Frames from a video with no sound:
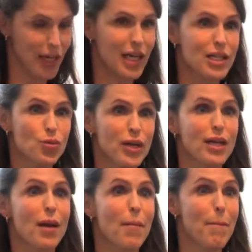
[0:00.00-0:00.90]
He has
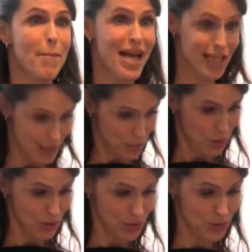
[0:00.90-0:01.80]
written many
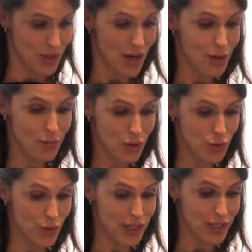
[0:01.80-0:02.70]
books,
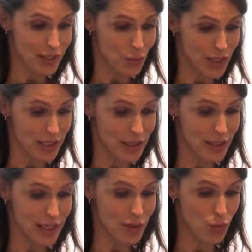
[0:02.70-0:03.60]
most
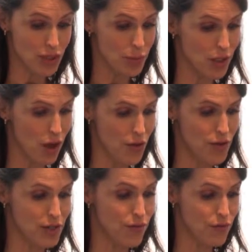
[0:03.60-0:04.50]
recently what's been called
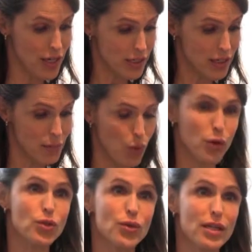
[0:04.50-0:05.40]
the definitive
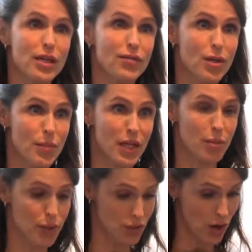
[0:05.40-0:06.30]
portrait of Camille
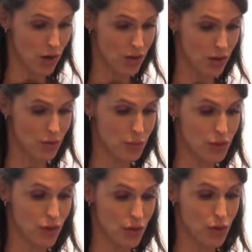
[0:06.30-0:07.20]
Pissarro,
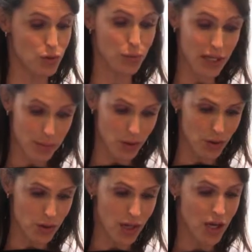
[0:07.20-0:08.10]
Pissarro's
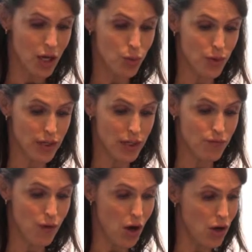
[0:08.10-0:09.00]
People, written
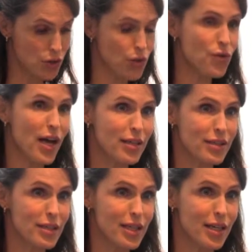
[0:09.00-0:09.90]
in fall
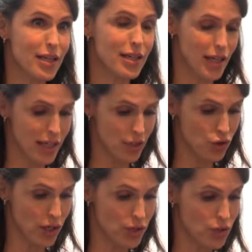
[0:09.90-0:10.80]
2010 in
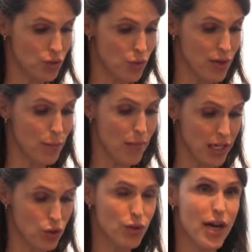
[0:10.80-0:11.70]
conjunction with a
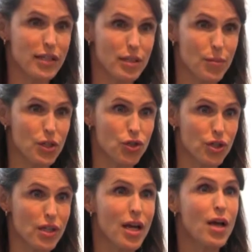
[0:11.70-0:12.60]
major
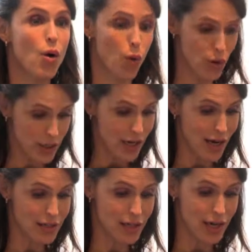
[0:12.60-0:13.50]
exhibition
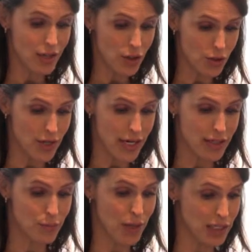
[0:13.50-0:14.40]
organized and
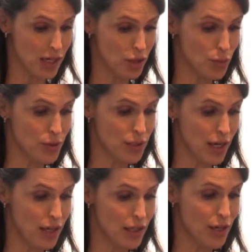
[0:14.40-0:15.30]
curated by Dr.
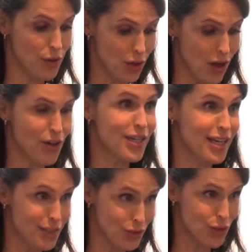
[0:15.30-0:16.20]
Brettell at the Clark
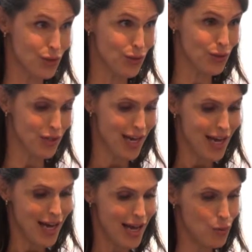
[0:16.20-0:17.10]
Institute
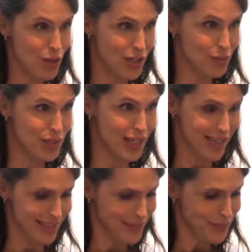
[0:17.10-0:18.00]
at
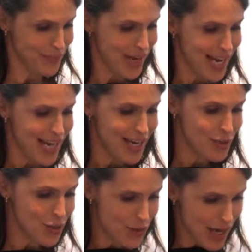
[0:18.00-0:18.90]
Williamstown. In
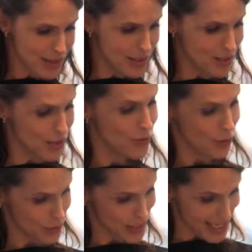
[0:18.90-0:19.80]

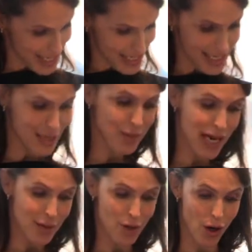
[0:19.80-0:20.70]
2013, he
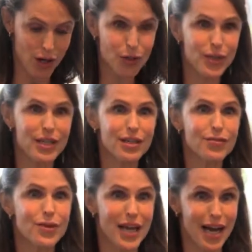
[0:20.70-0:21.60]
became the art critic
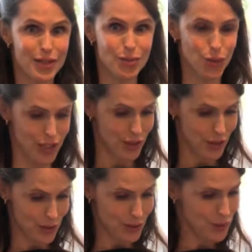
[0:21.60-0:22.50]
for the Dallas Morning
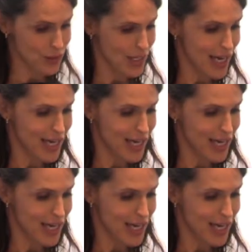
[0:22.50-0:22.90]
News.